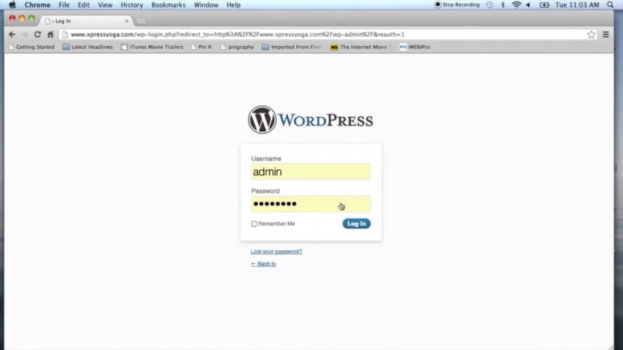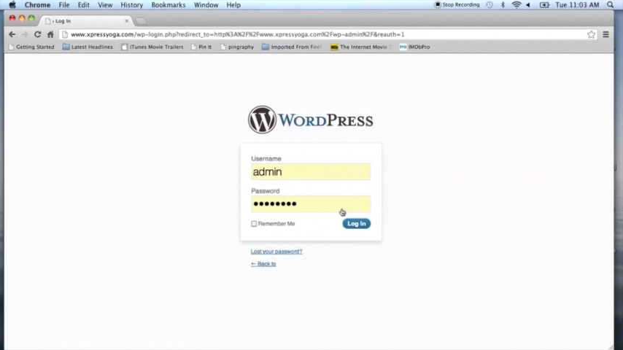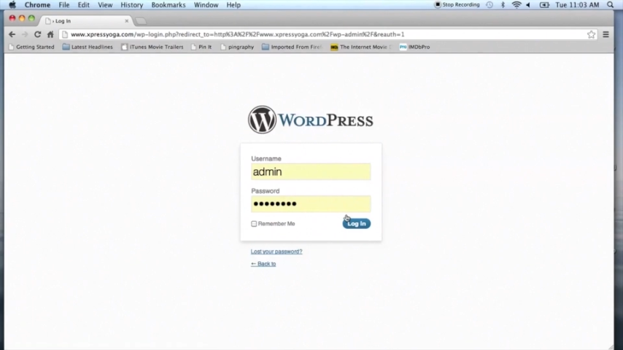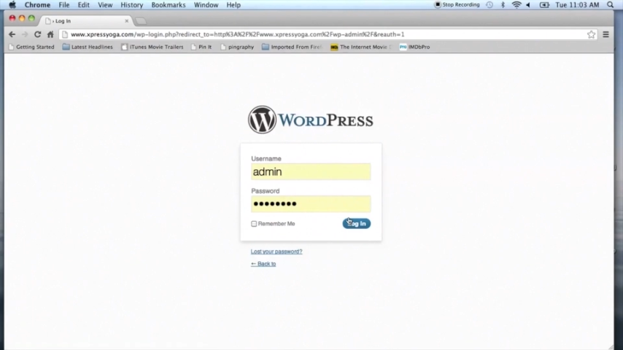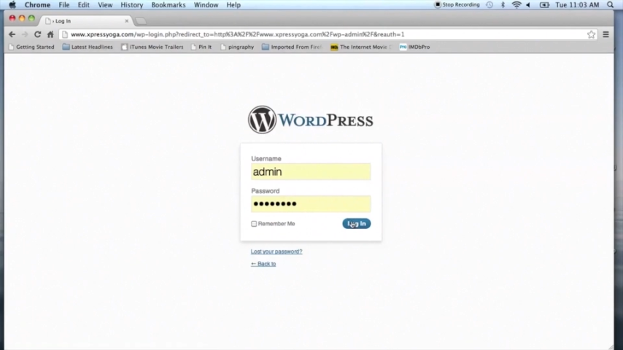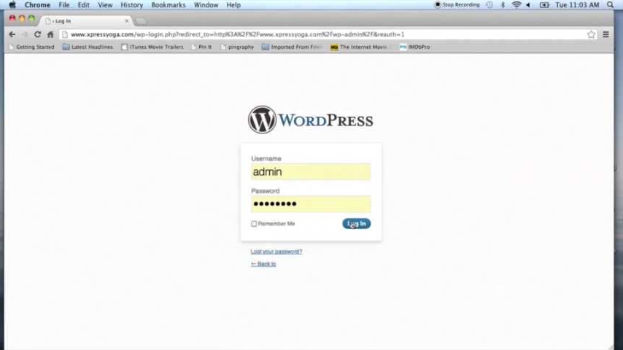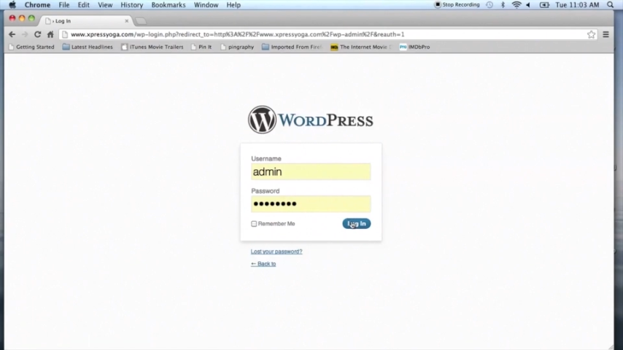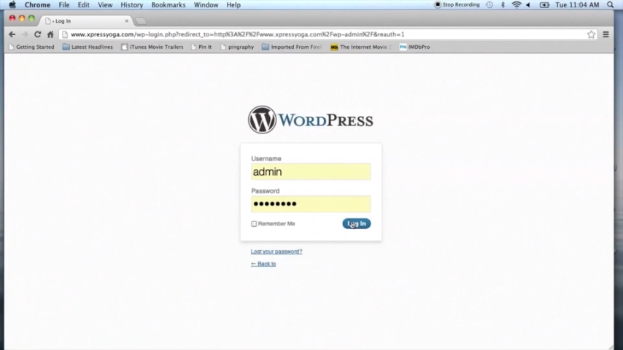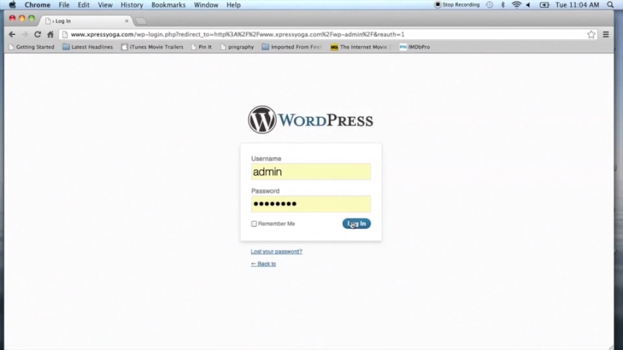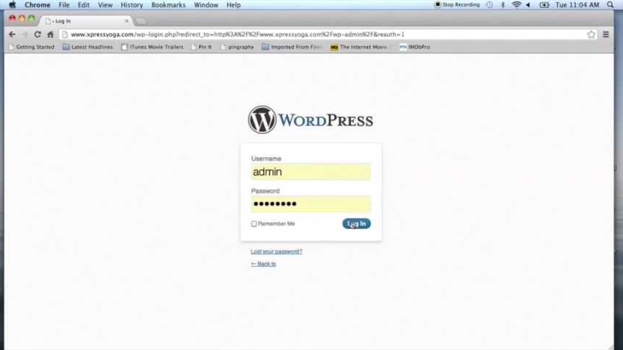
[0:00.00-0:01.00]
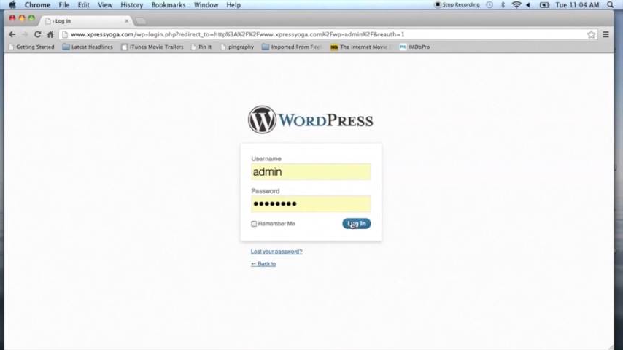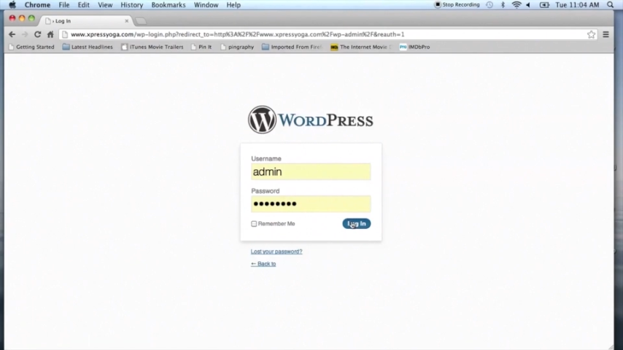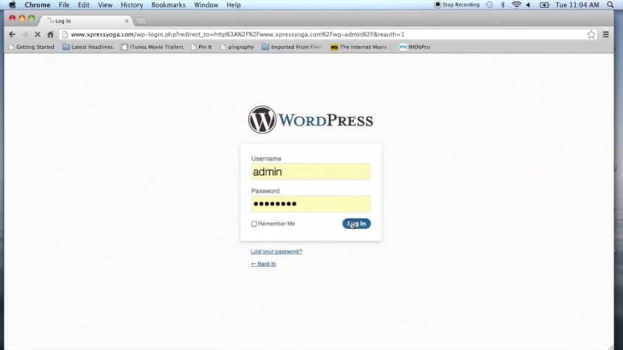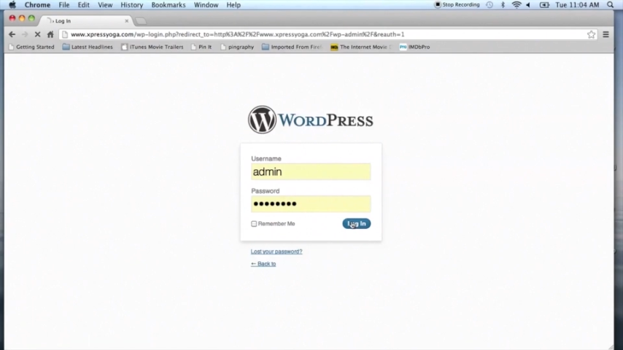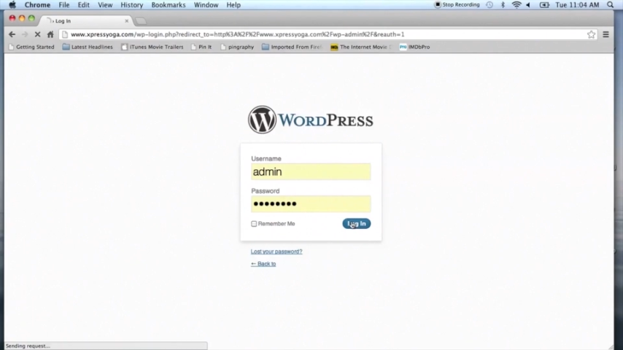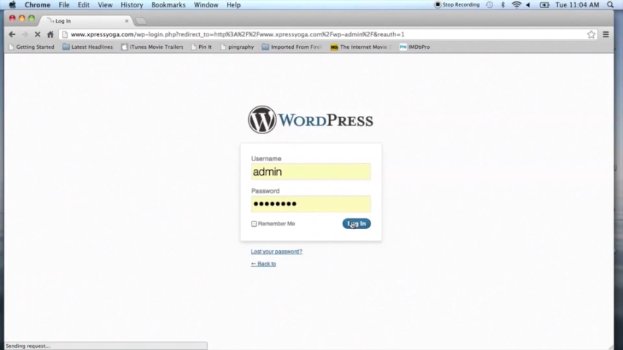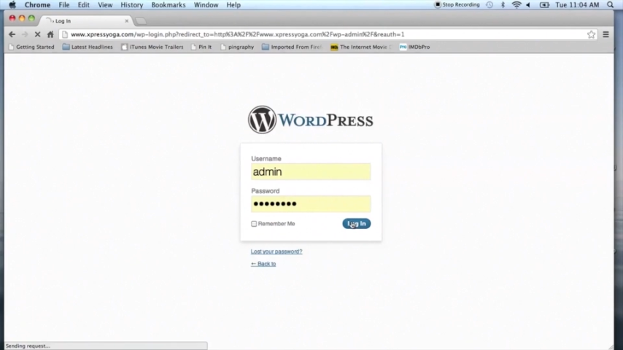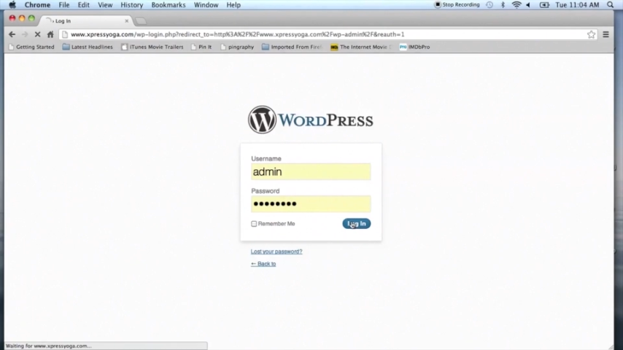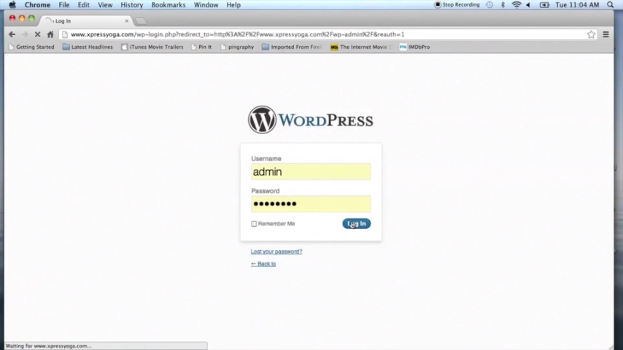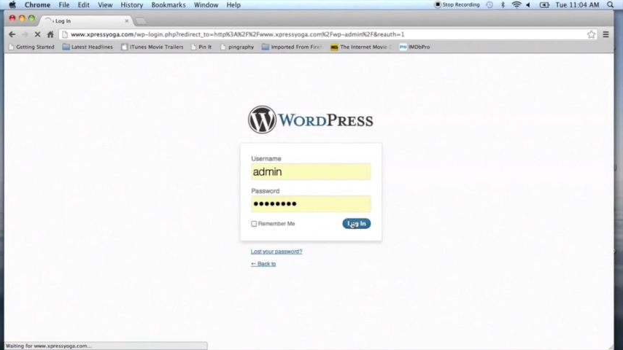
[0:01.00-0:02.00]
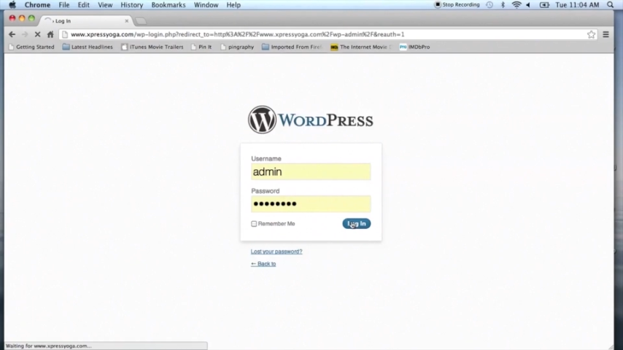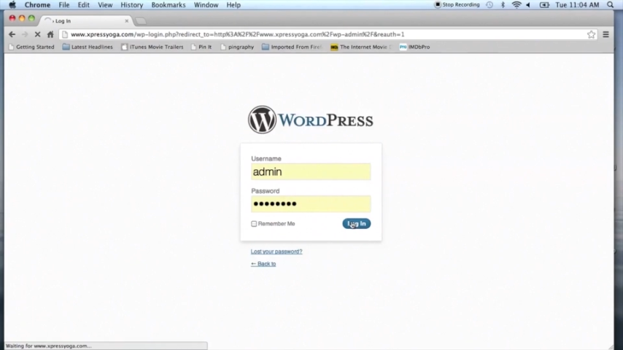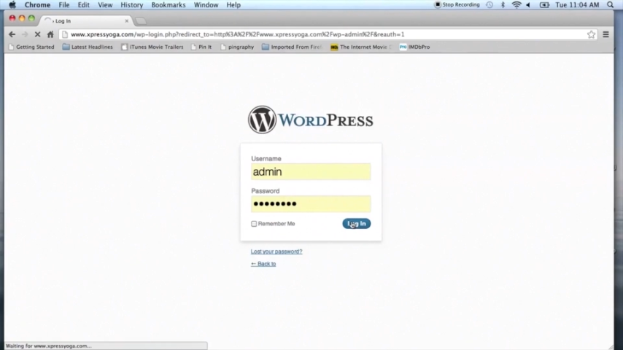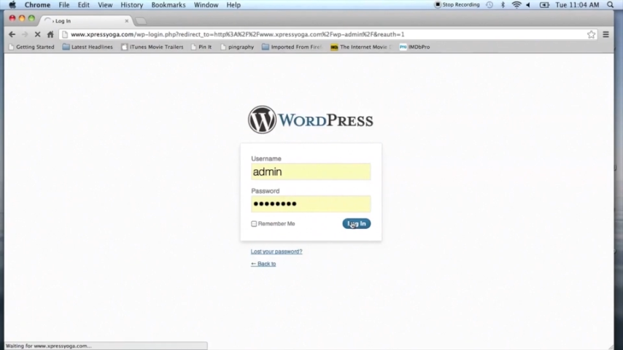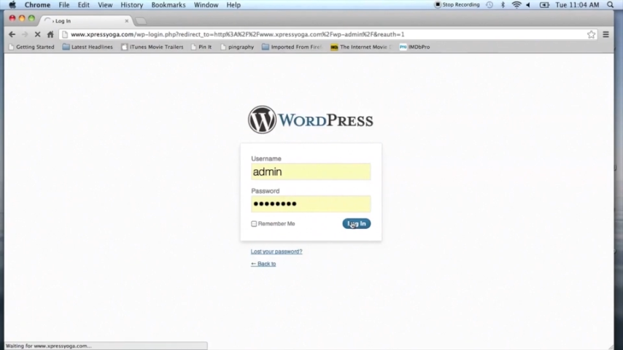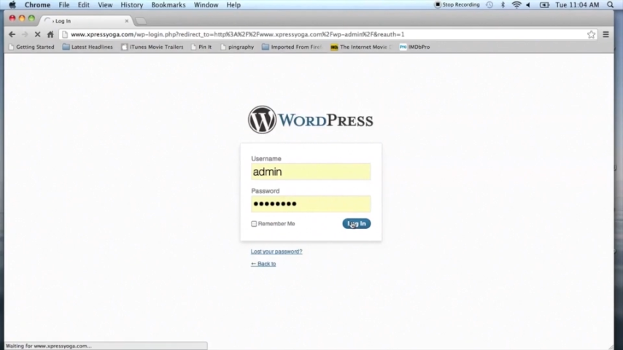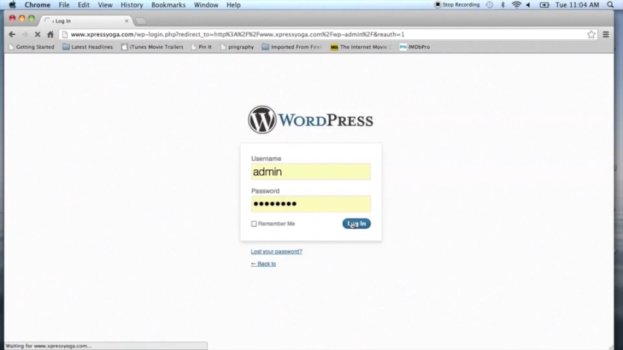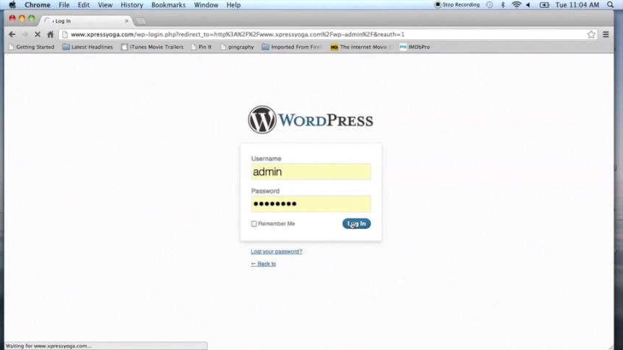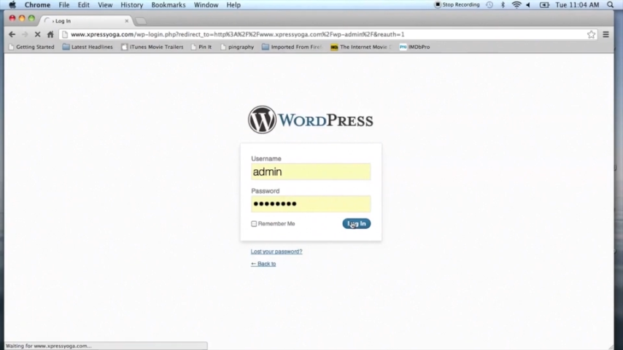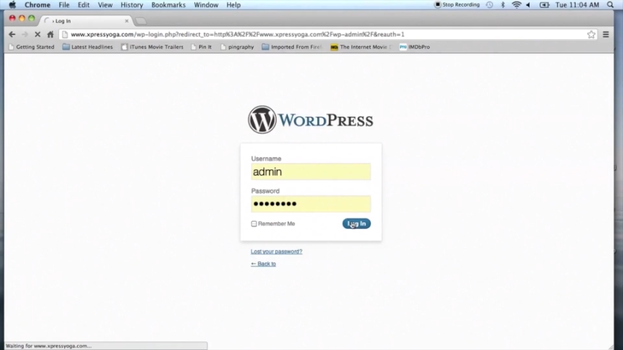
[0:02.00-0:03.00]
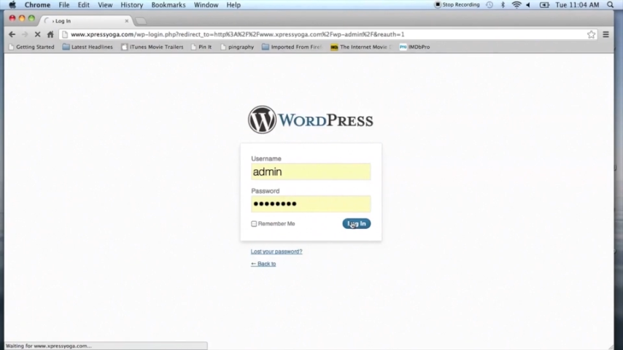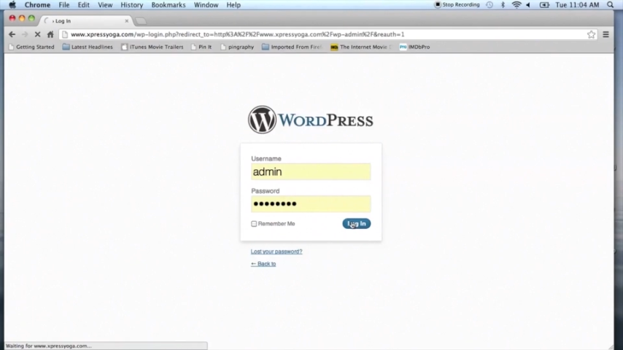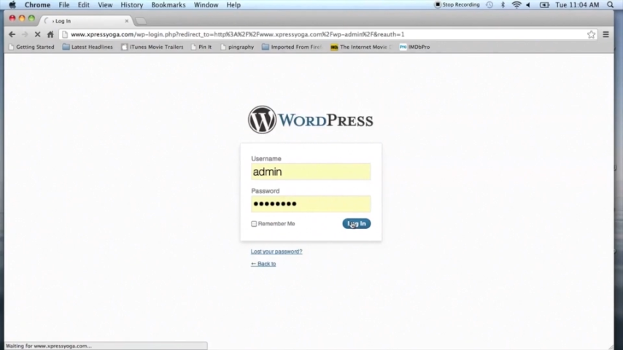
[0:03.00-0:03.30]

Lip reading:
(no speaker visible)